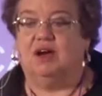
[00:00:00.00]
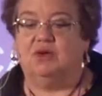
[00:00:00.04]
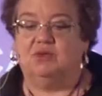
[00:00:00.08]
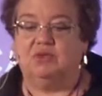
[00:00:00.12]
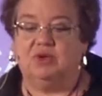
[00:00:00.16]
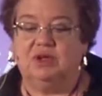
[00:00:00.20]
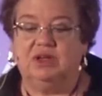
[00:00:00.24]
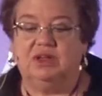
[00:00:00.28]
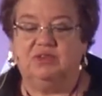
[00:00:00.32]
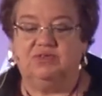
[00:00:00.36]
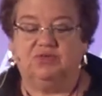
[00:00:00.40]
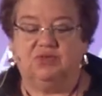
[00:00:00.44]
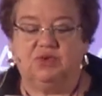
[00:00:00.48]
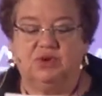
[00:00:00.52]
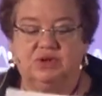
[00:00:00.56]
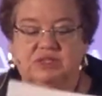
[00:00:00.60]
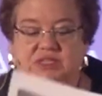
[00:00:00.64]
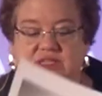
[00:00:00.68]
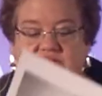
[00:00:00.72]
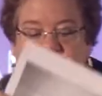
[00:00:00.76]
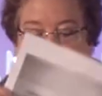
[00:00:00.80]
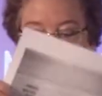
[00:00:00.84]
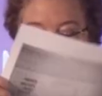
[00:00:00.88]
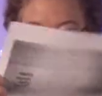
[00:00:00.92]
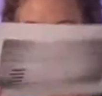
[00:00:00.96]

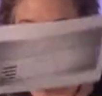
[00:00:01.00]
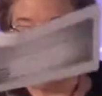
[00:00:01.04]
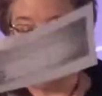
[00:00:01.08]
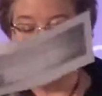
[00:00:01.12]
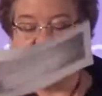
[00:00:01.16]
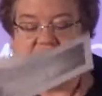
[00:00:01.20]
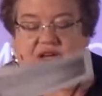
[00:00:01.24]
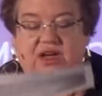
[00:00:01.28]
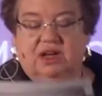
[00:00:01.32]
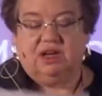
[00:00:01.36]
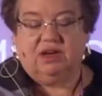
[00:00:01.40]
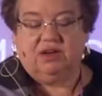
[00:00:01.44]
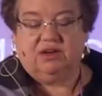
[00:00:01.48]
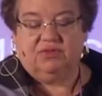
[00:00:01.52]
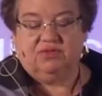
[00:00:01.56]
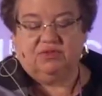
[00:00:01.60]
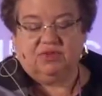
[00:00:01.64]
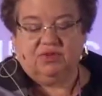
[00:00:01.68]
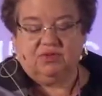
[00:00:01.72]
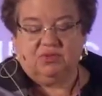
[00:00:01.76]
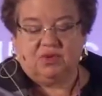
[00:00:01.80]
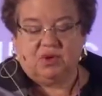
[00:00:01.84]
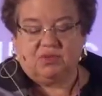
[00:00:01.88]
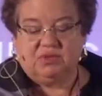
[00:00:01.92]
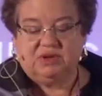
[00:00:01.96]
reinforcing the story of
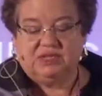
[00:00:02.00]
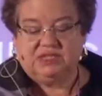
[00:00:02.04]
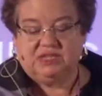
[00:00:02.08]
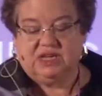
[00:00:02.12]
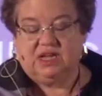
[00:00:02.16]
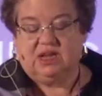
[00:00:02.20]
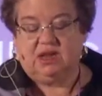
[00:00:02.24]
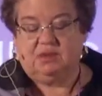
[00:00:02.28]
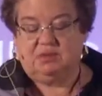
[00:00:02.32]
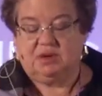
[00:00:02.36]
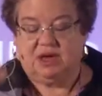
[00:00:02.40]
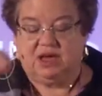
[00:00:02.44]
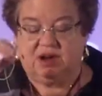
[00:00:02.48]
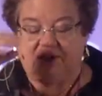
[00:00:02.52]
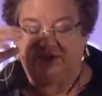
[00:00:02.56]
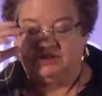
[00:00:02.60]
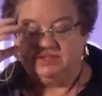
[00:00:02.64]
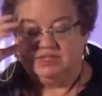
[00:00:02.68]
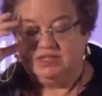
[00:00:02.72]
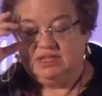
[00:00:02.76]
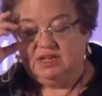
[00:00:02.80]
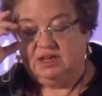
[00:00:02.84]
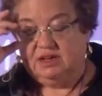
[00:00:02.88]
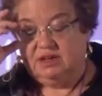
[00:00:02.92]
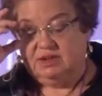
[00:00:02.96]
what we tell about
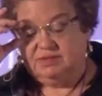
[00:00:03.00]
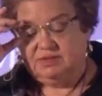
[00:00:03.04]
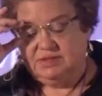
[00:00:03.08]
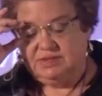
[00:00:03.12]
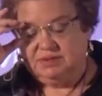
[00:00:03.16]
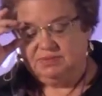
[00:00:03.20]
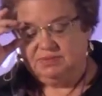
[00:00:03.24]
ourselves.